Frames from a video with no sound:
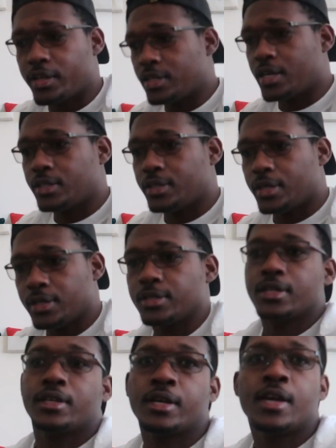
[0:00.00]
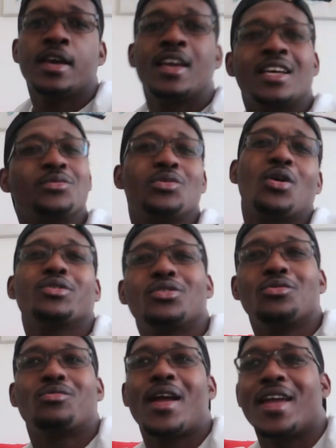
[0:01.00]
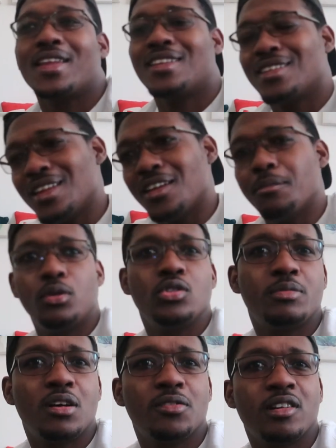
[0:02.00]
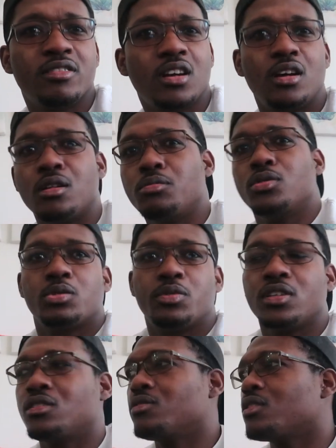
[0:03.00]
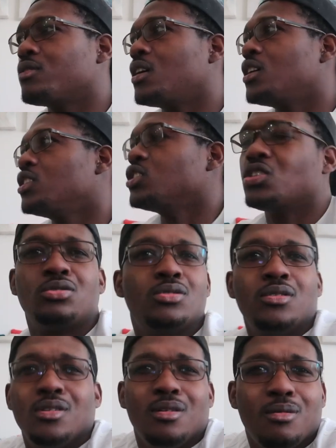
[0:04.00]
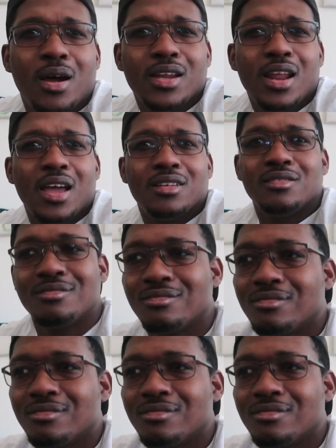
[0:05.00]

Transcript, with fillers: Valentine's Day this year. Because we always do red. And blue's my favorite color. Blue's Britney's favorite color. So why not?